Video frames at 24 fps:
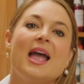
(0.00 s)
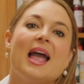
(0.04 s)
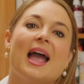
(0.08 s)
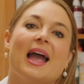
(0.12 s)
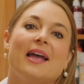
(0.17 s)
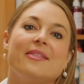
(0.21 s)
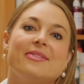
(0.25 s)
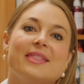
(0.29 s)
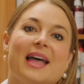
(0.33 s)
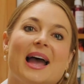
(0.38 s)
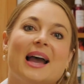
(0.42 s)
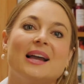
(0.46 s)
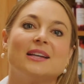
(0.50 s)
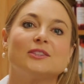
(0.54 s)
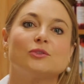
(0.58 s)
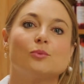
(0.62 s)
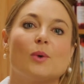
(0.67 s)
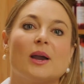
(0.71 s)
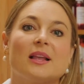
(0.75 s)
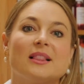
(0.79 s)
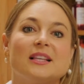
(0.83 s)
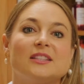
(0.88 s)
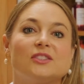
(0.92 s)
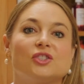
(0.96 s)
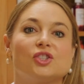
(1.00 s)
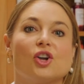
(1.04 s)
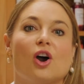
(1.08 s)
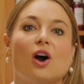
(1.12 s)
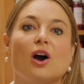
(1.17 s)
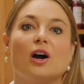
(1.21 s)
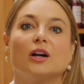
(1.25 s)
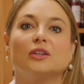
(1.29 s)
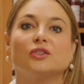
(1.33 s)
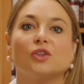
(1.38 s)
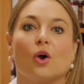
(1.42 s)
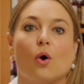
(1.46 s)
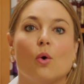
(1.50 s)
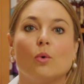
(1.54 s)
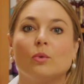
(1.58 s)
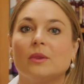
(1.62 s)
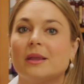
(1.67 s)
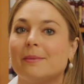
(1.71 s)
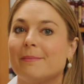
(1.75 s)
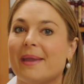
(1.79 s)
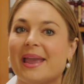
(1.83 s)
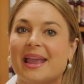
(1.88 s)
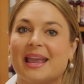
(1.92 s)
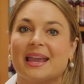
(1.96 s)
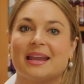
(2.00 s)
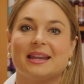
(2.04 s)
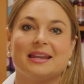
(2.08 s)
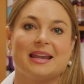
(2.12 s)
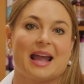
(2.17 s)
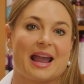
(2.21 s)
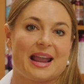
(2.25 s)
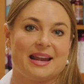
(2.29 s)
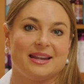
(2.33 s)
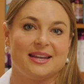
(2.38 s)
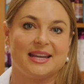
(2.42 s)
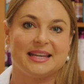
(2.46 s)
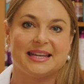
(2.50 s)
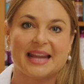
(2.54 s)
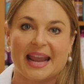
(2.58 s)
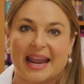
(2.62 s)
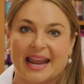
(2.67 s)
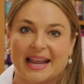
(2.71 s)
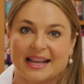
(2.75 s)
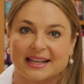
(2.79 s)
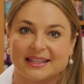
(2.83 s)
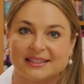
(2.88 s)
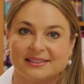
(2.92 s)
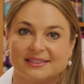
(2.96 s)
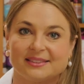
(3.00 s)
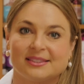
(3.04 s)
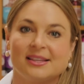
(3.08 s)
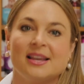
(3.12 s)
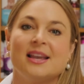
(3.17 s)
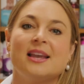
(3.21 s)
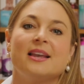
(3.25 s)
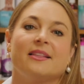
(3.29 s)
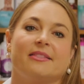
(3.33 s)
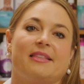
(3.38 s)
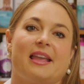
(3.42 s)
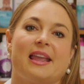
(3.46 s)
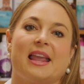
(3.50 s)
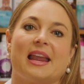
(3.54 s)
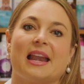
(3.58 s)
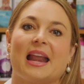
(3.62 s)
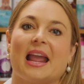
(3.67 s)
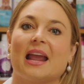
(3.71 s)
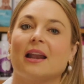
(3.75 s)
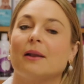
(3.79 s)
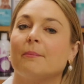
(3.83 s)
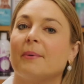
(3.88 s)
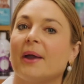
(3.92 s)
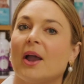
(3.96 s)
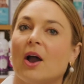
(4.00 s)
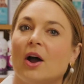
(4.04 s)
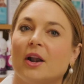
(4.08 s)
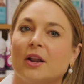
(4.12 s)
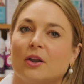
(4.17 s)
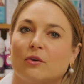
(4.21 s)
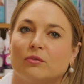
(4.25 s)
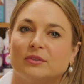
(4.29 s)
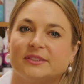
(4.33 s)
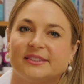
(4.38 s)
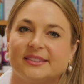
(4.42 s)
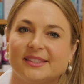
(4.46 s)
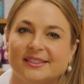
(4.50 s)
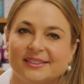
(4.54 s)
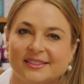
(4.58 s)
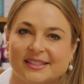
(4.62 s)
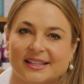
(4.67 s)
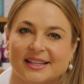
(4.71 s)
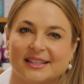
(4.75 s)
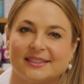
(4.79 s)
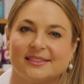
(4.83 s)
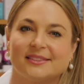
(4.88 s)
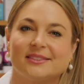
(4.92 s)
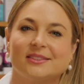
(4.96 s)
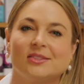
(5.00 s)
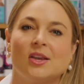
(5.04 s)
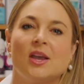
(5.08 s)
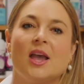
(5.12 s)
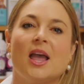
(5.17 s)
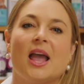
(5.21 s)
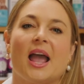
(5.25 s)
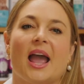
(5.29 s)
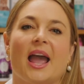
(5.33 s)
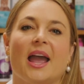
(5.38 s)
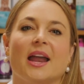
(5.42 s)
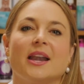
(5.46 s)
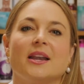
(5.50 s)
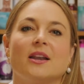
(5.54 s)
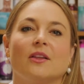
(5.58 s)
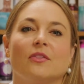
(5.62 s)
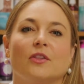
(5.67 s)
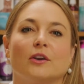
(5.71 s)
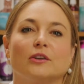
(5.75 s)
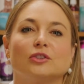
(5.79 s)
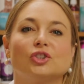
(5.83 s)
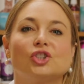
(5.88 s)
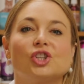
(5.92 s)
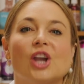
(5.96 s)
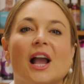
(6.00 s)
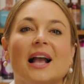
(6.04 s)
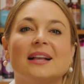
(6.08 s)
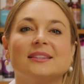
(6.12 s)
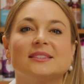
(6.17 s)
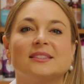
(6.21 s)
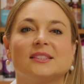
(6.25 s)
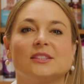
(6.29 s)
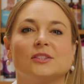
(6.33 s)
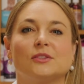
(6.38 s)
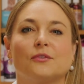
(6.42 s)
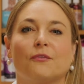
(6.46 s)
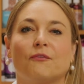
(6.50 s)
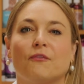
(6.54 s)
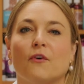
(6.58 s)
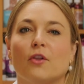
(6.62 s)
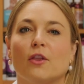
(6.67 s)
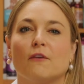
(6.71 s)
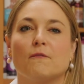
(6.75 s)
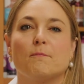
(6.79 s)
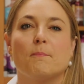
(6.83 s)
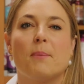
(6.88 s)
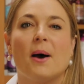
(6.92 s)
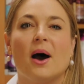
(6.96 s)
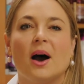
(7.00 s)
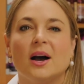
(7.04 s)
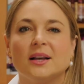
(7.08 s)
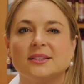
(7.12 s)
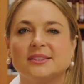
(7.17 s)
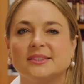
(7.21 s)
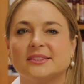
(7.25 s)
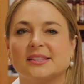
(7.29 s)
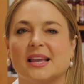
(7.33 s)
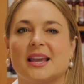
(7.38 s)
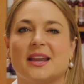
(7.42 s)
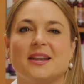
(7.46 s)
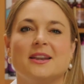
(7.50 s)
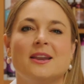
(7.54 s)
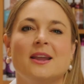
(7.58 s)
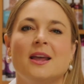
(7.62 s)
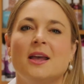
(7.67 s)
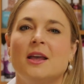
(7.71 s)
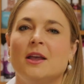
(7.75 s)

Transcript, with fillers: And that is why these dogs only make it 90 days. They get antibiotic resistance and their chest is full of pus and